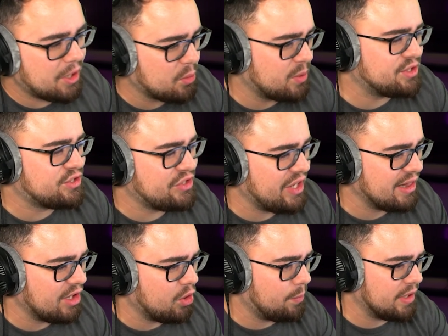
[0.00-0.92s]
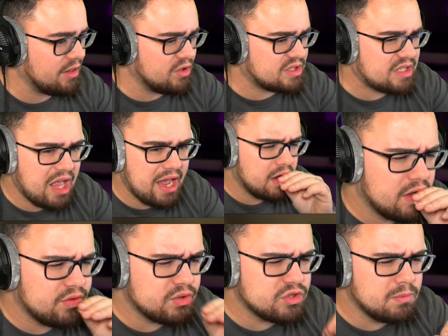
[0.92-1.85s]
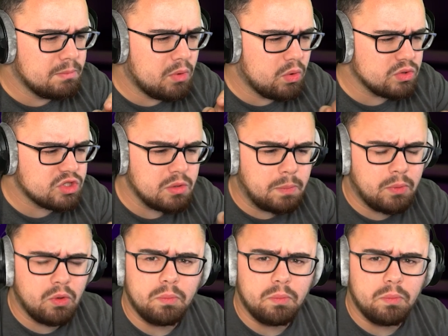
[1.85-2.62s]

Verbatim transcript: was yellow, but it looks like there's multiple